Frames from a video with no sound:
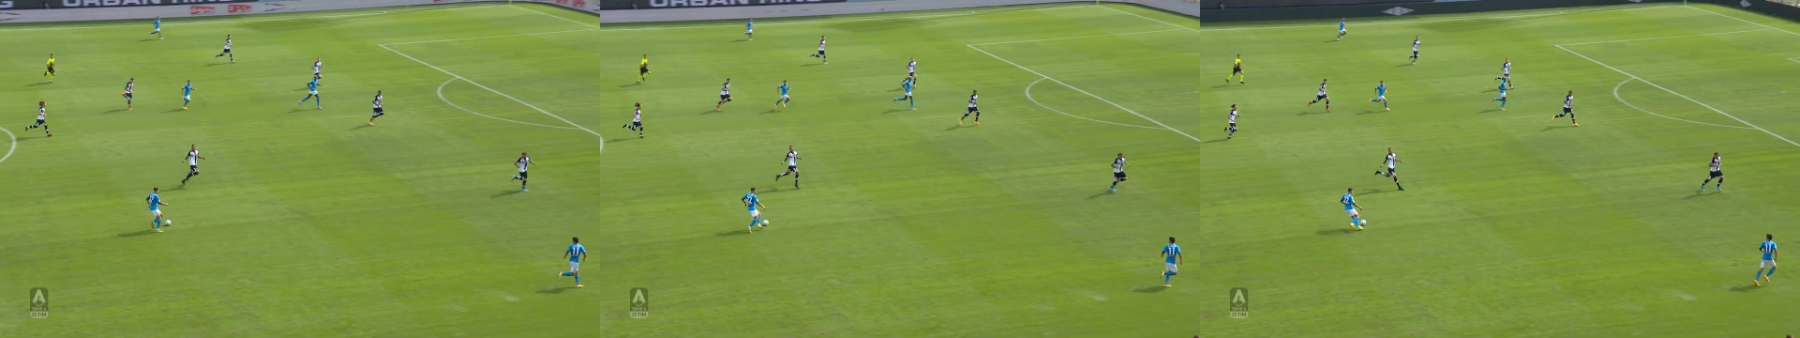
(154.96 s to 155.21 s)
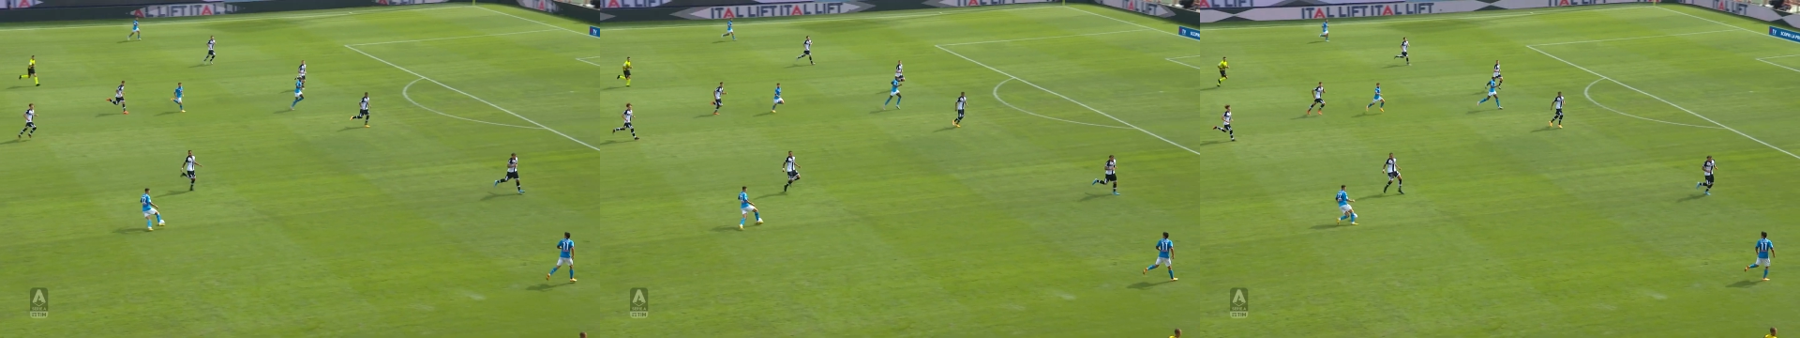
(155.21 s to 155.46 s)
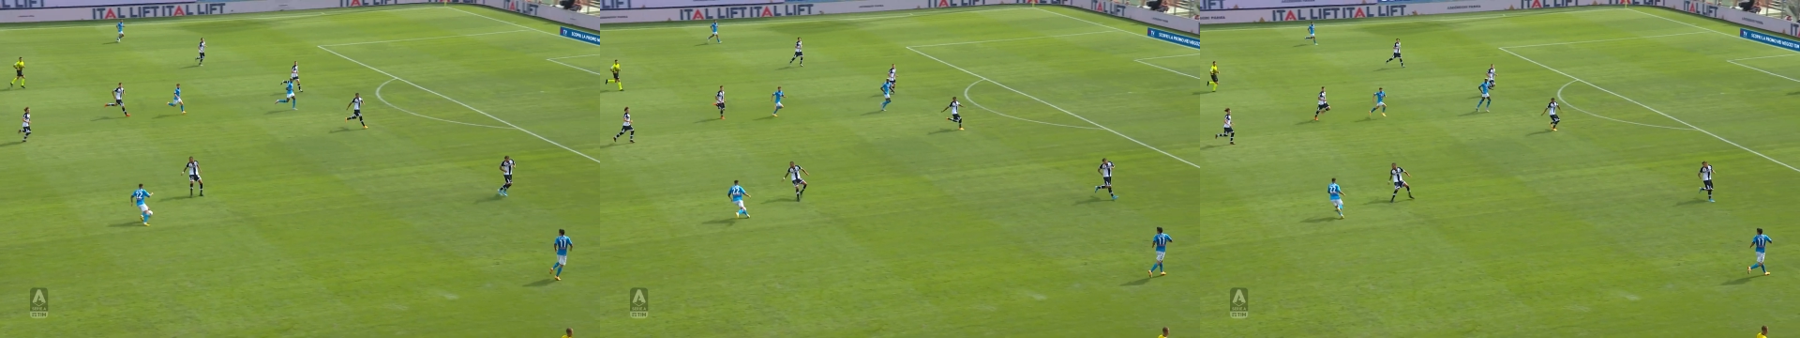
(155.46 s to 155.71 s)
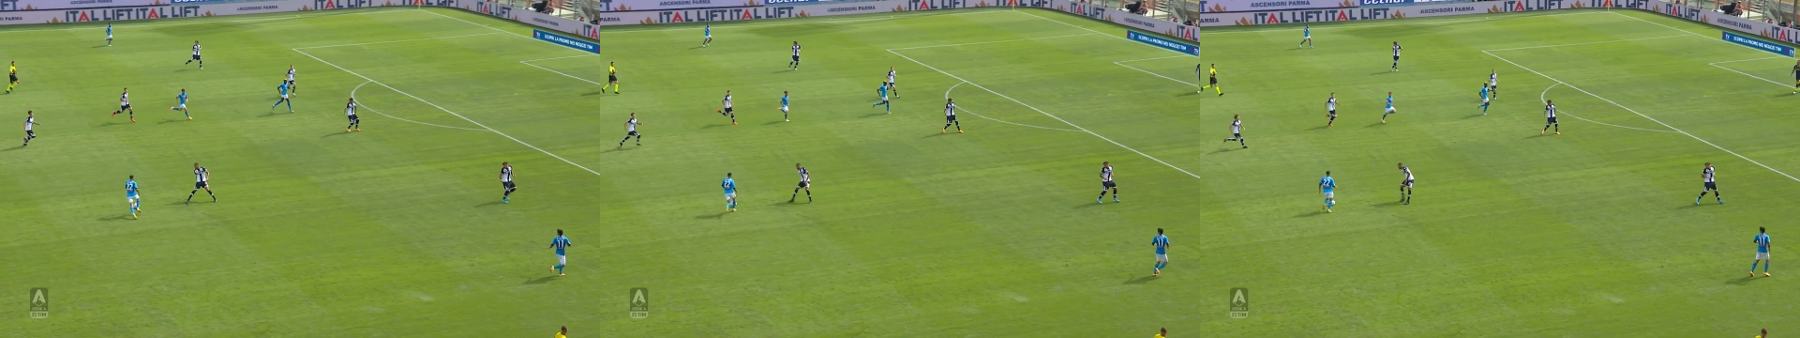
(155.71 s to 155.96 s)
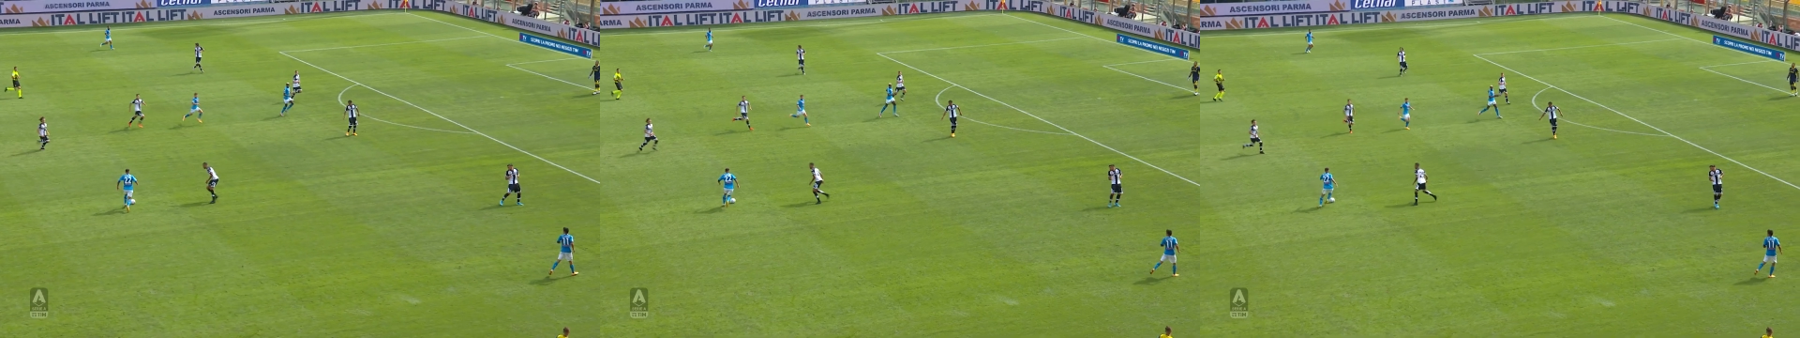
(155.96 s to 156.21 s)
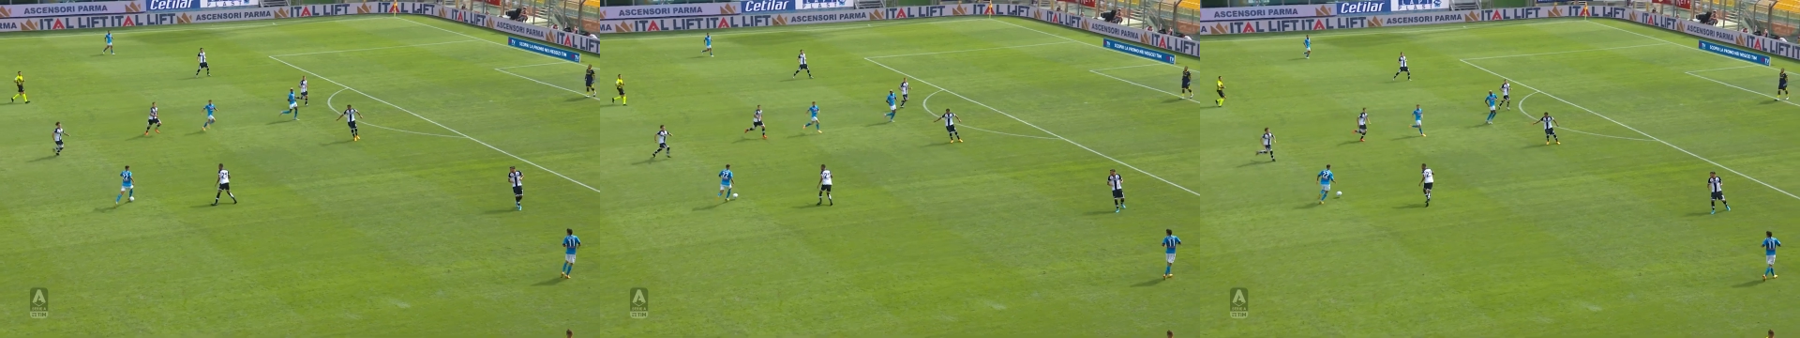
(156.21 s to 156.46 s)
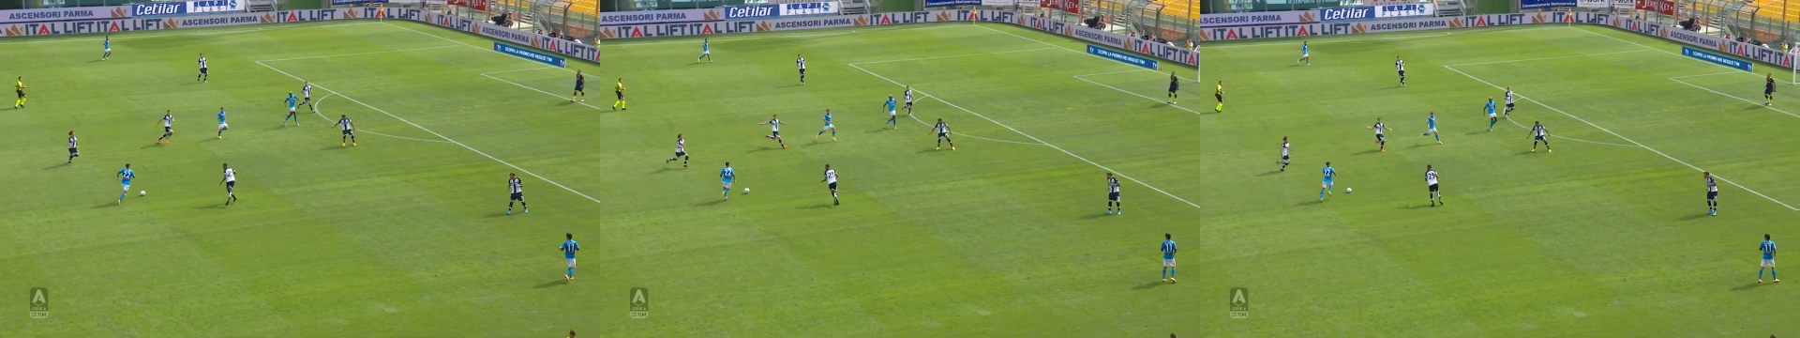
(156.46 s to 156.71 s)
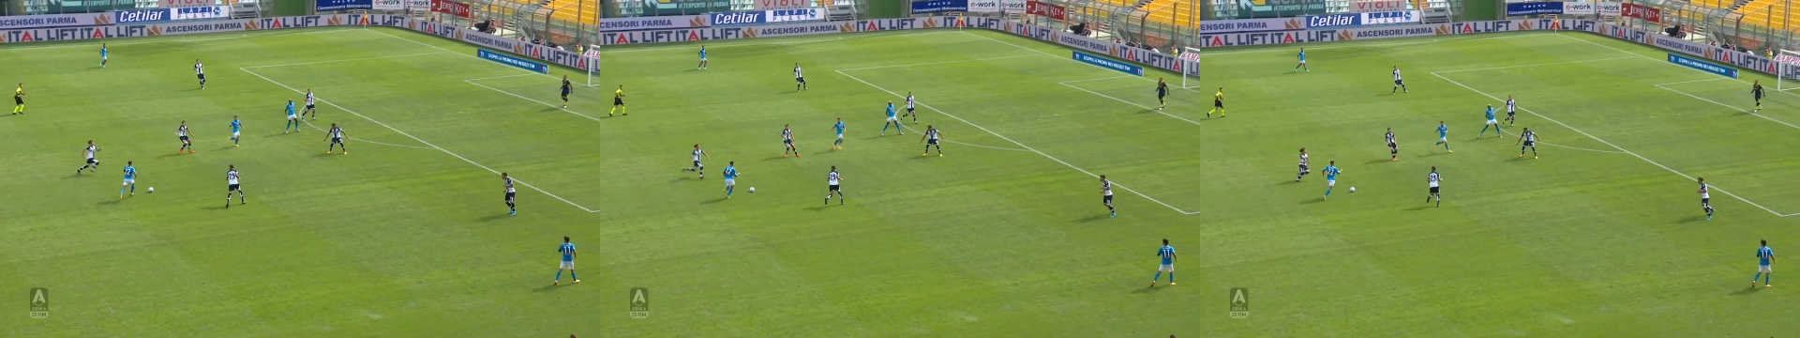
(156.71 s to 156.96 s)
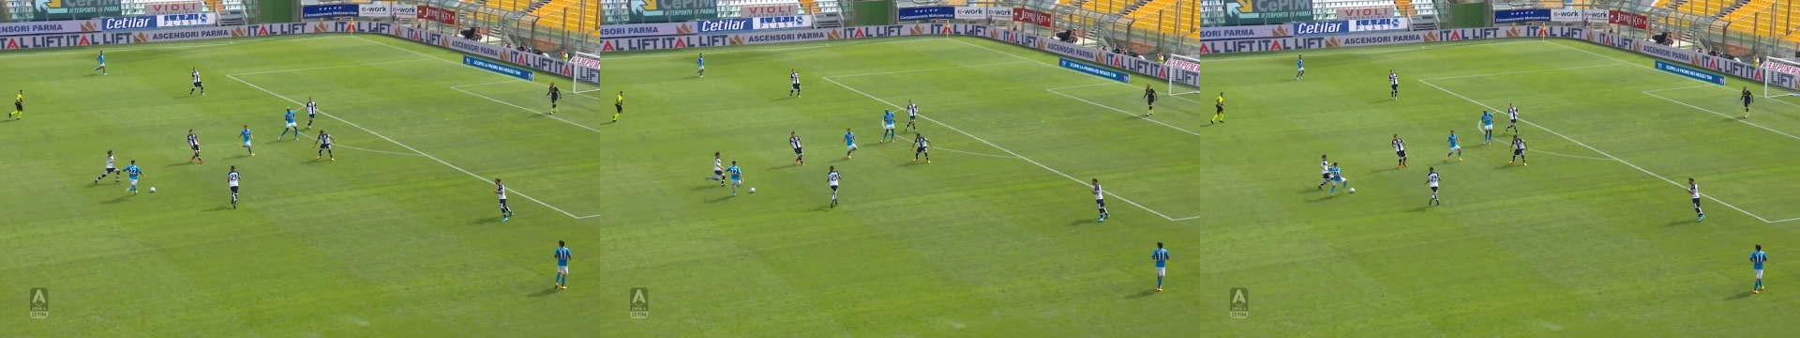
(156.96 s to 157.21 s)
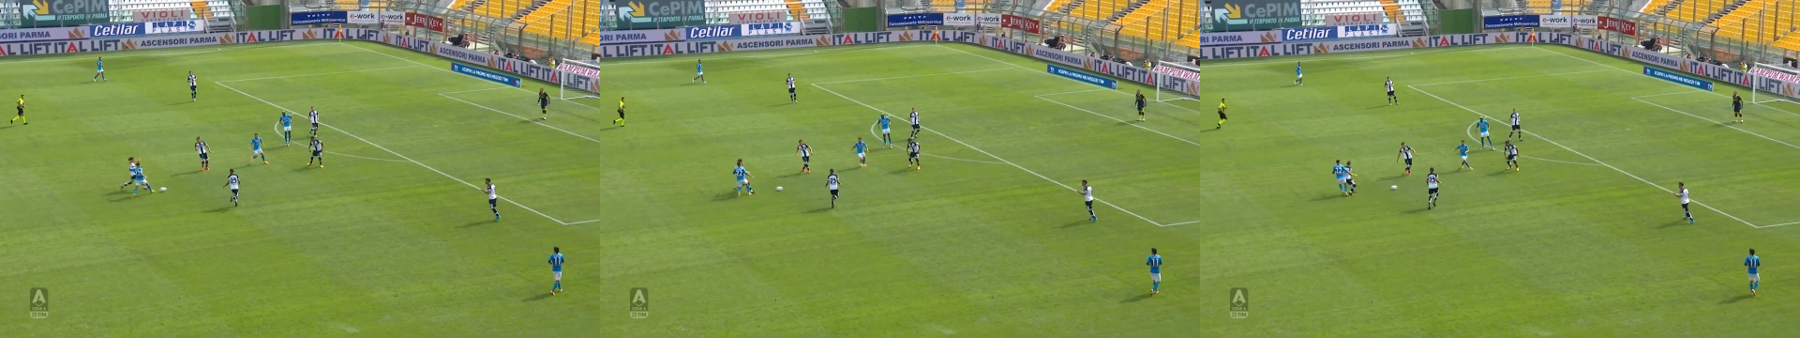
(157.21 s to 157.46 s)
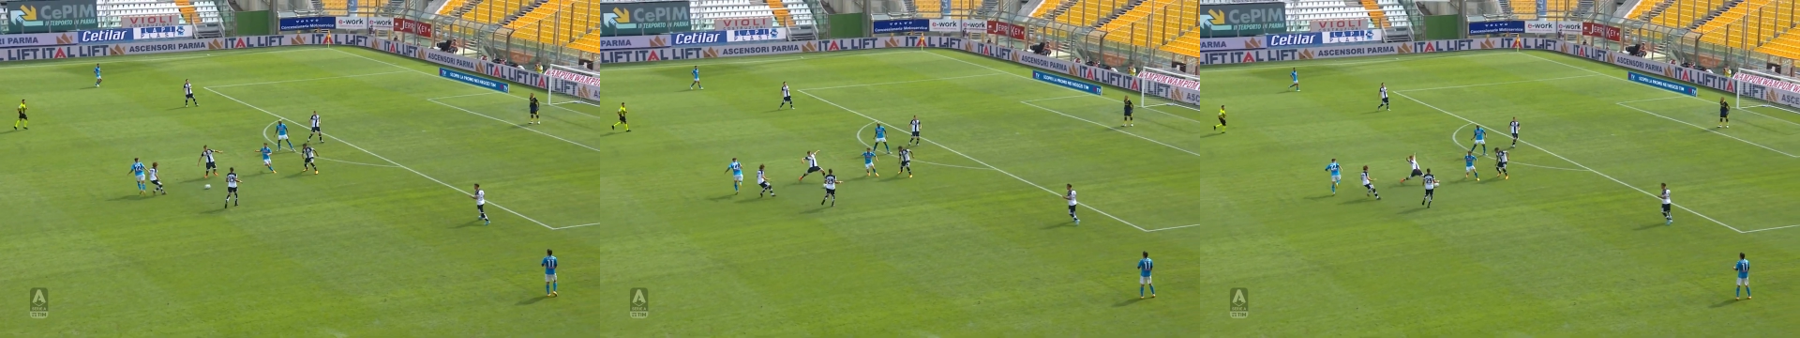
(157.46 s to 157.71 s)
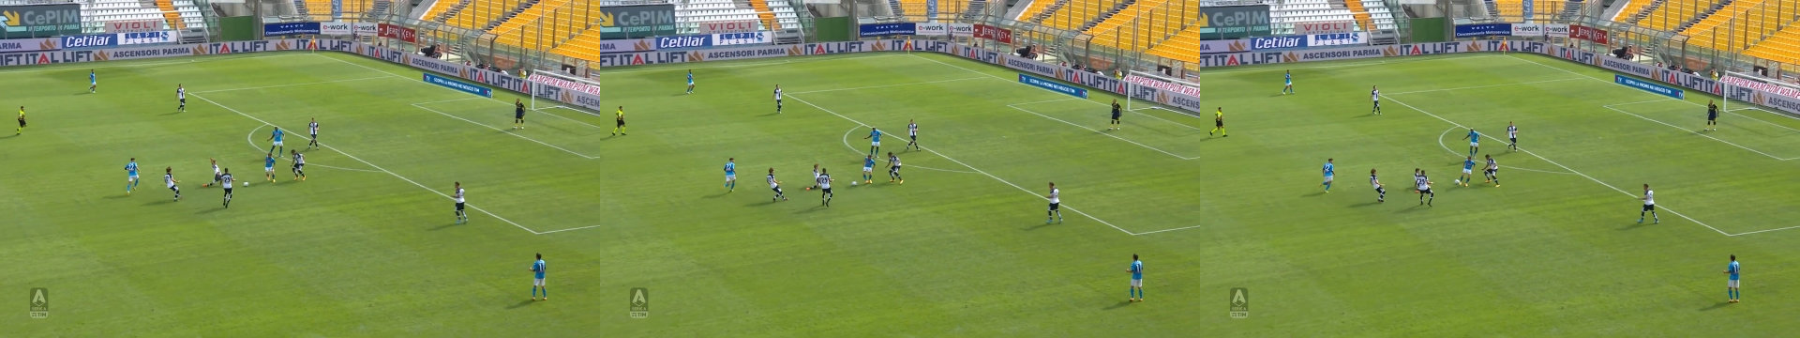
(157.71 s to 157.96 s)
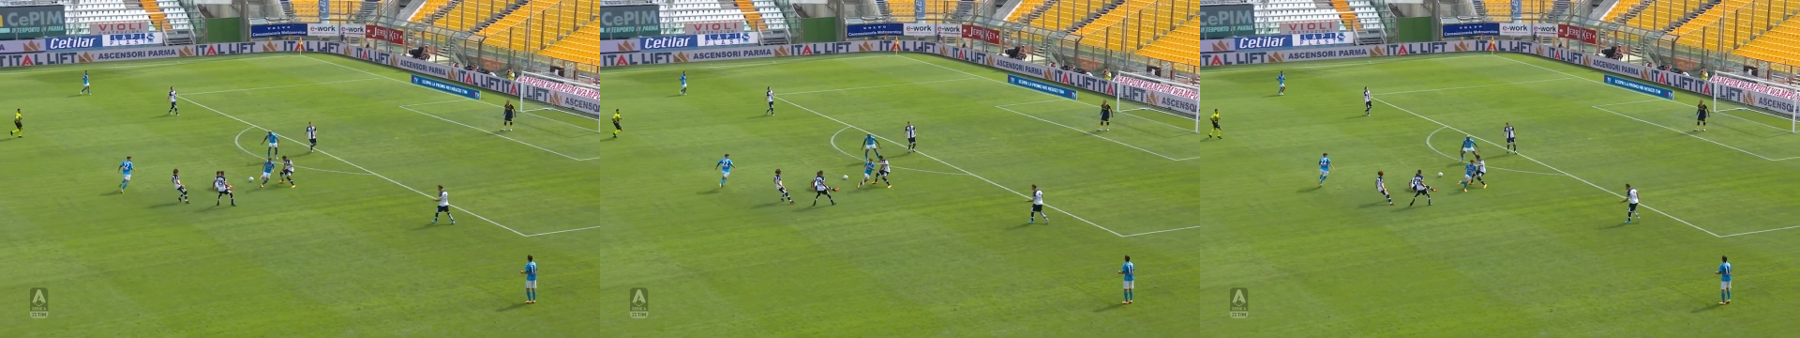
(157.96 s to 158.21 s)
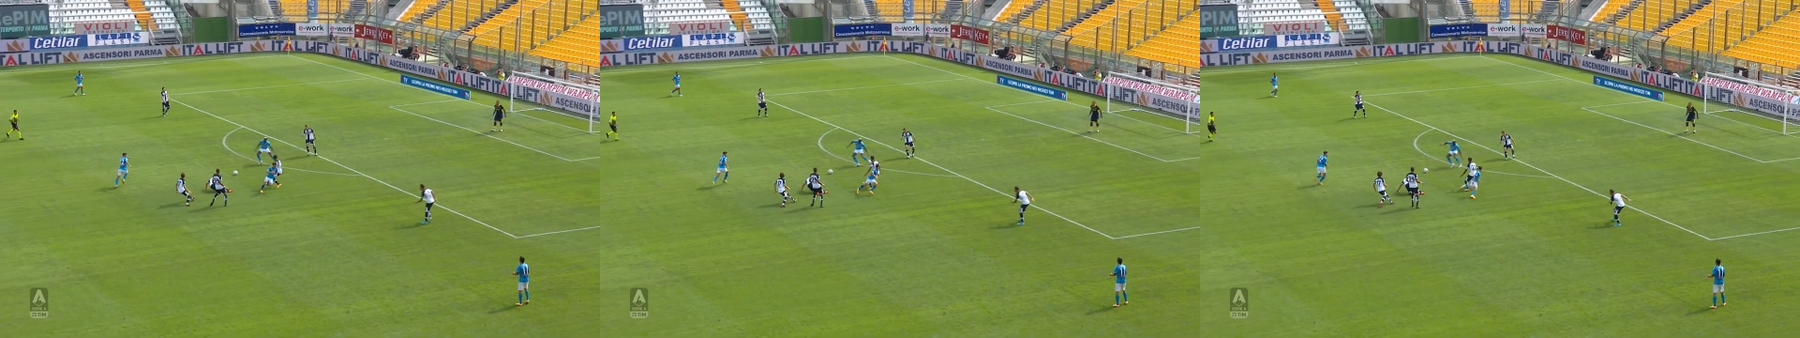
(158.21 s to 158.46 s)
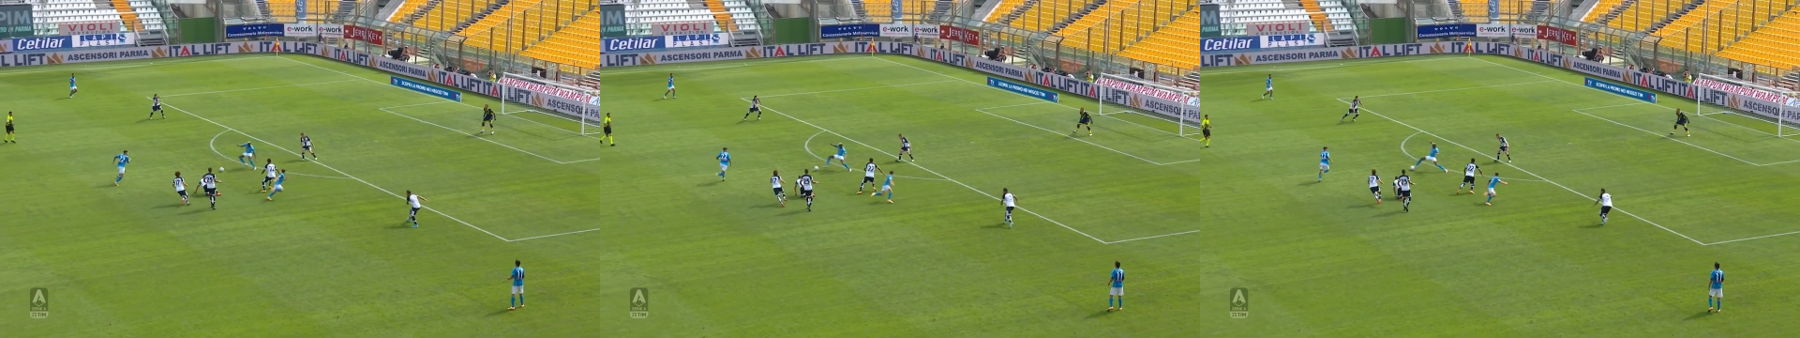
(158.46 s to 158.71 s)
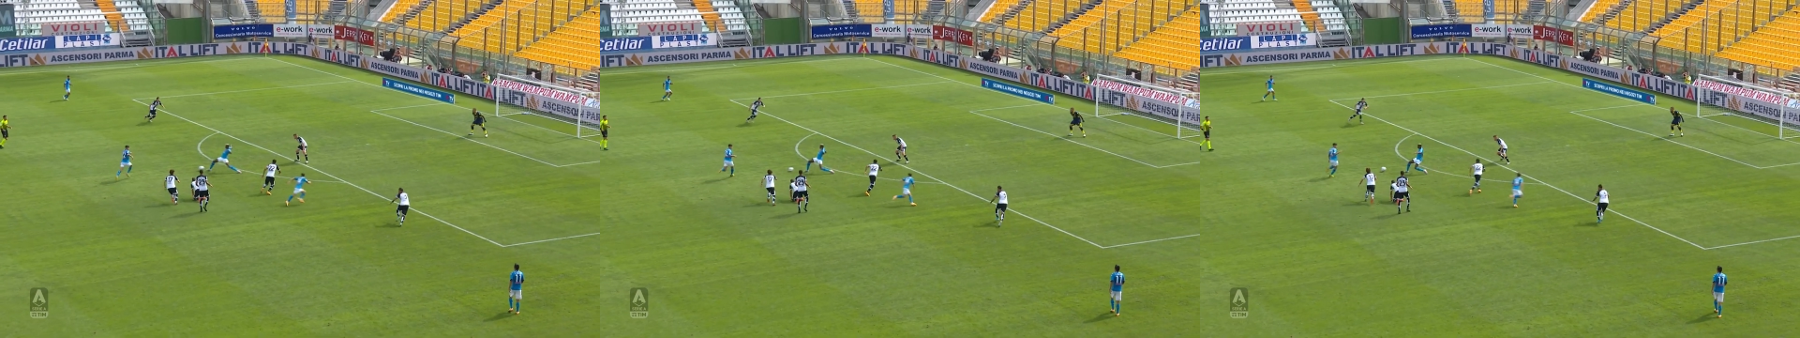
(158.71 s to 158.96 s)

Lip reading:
(no speaker visible)